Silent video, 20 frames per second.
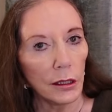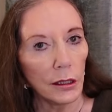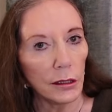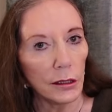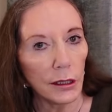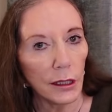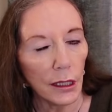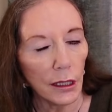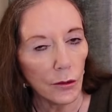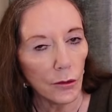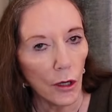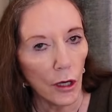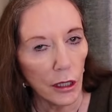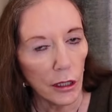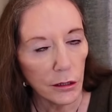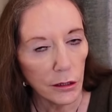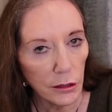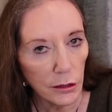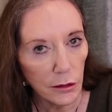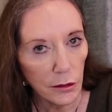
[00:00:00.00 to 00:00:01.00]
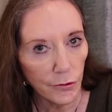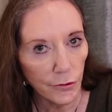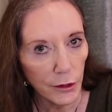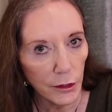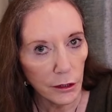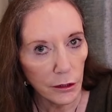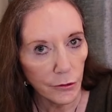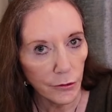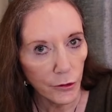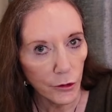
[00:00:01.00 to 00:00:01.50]
Now, I don't know if
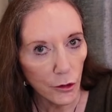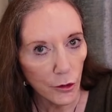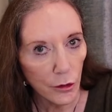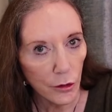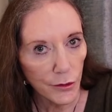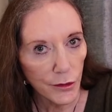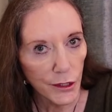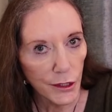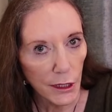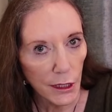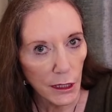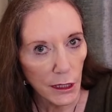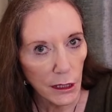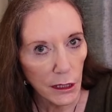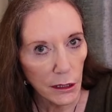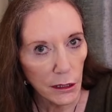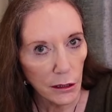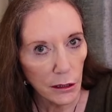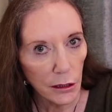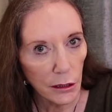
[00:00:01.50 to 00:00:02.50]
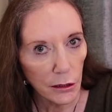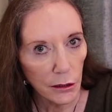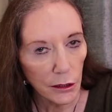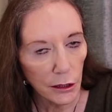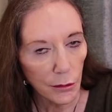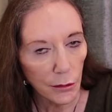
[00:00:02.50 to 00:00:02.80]
any of you have seen the